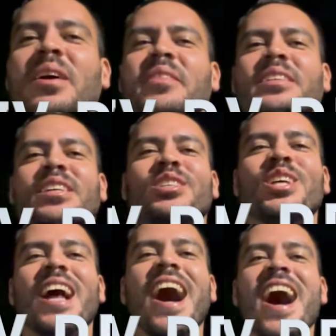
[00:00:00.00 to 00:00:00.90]
another
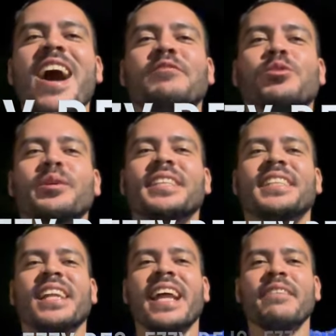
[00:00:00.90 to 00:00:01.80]
edition of Jo Ezzy
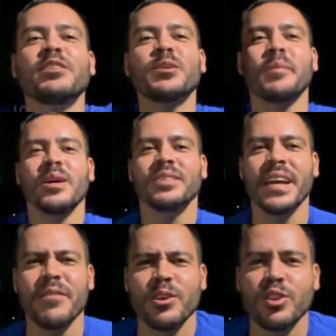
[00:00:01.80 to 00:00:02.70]
Delivers from a long
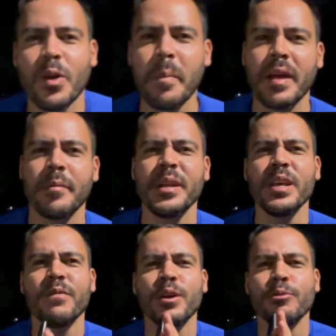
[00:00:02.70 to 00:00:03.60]
time viewers. Welcome back, my
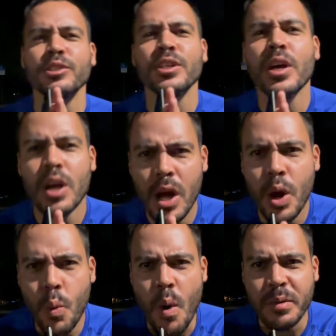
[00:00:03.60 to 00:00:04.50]
new viewers.
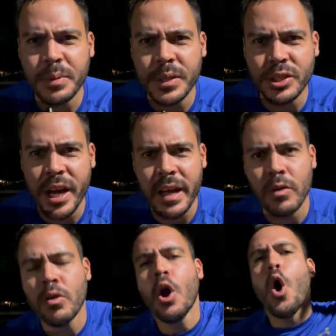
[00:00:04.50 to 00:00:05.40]
Welcome to the
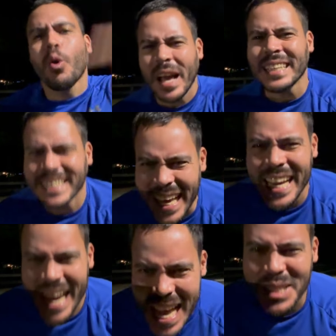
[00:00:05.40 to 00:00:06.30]
channel. Okay,
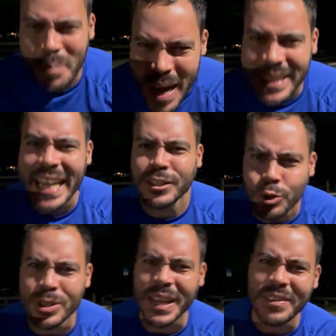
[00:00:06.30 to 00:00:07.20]
today is Monday,
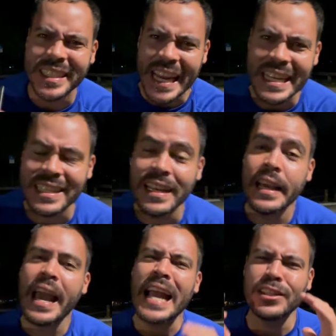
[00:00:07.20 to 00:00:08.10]
June 17th.
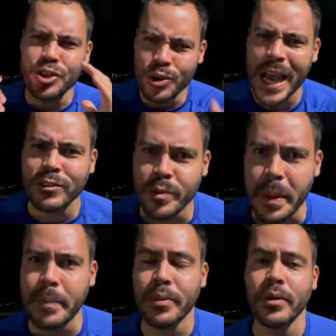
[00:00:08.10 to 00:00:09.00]
And do you guys
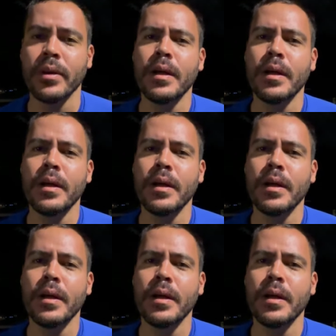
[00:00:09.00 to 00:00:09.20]
remember